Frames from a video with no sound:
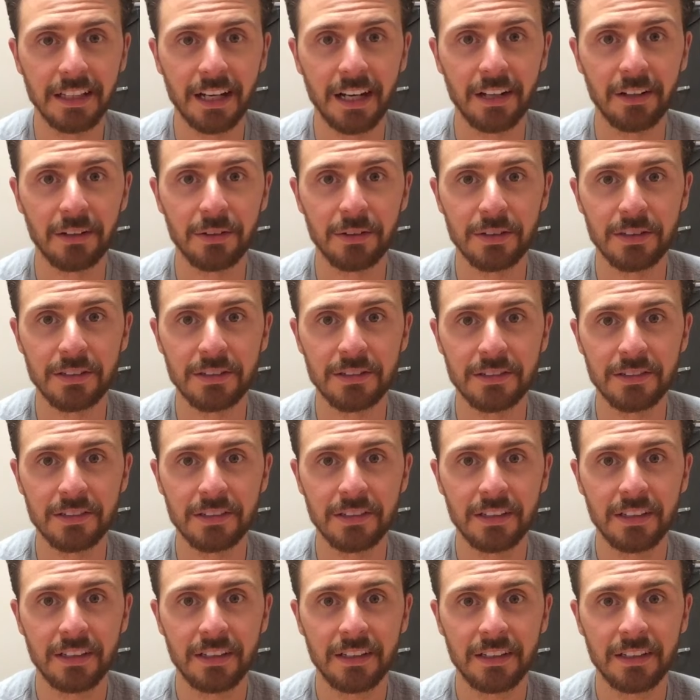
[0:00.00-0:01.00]
calories
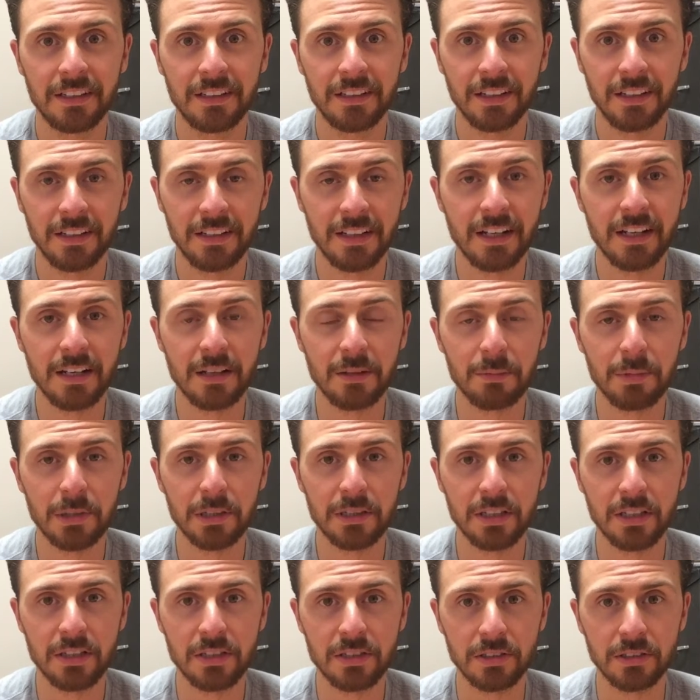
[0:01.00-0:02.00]
a day
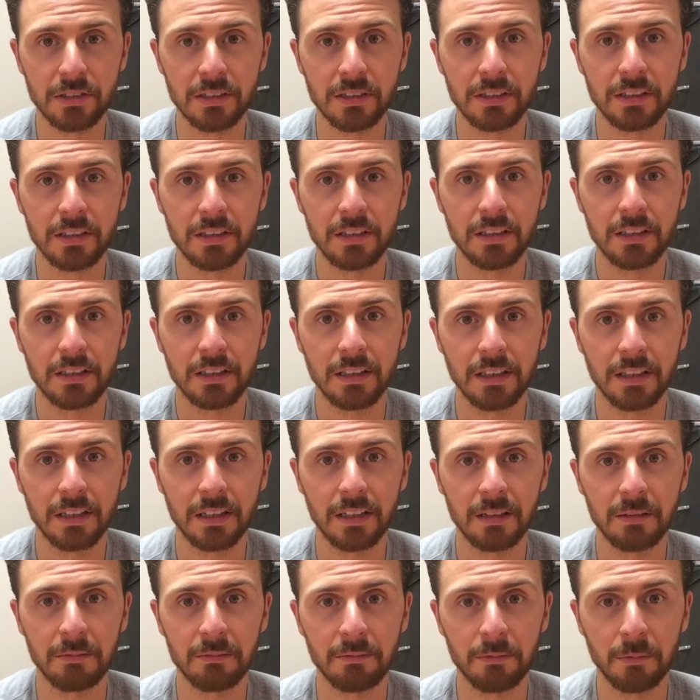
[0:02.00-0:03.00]
potentially,
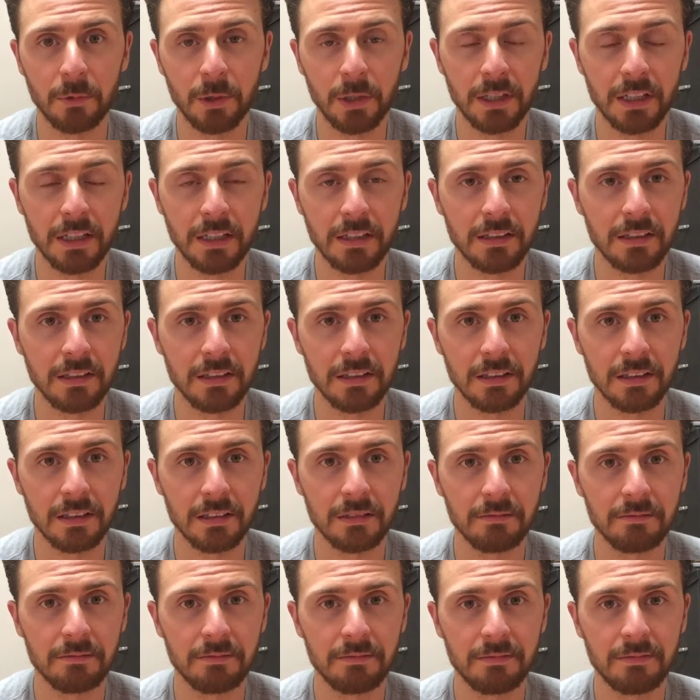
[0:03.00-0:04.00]
180
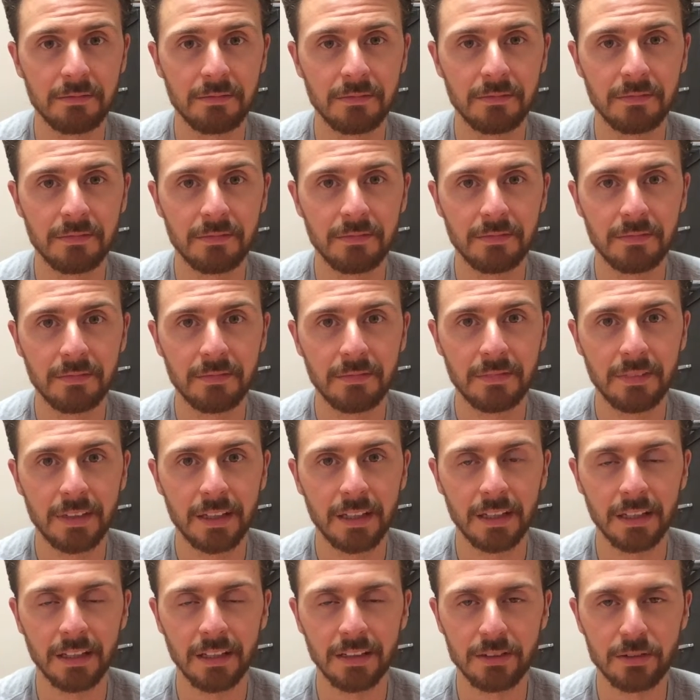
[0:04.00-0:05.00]
to
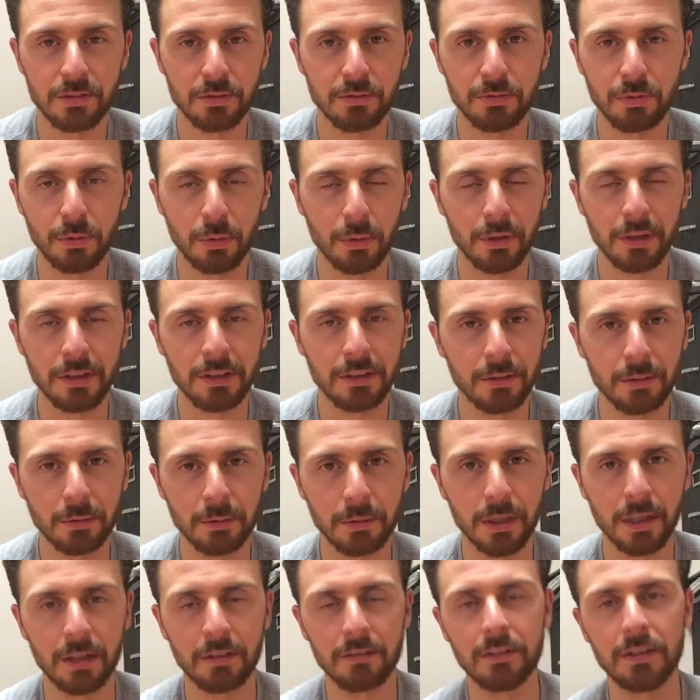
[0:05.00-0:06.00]
240 or
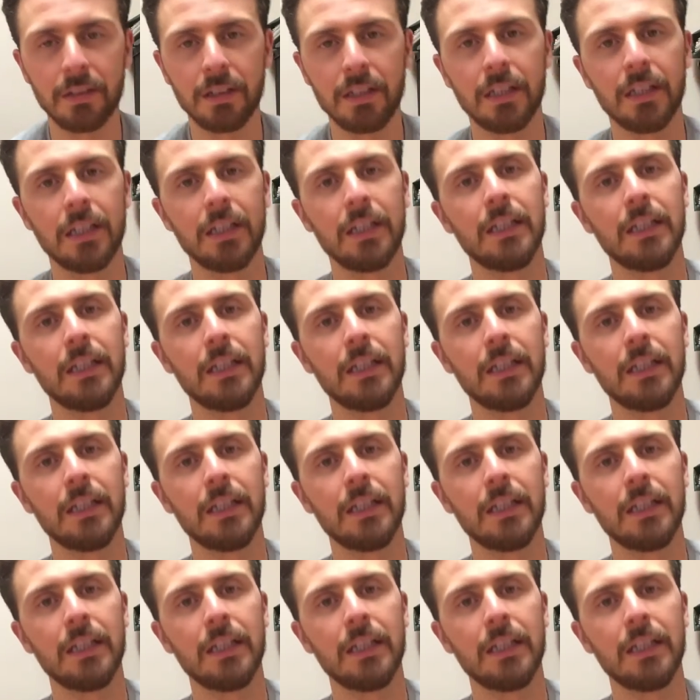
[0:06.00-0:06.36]
whatever.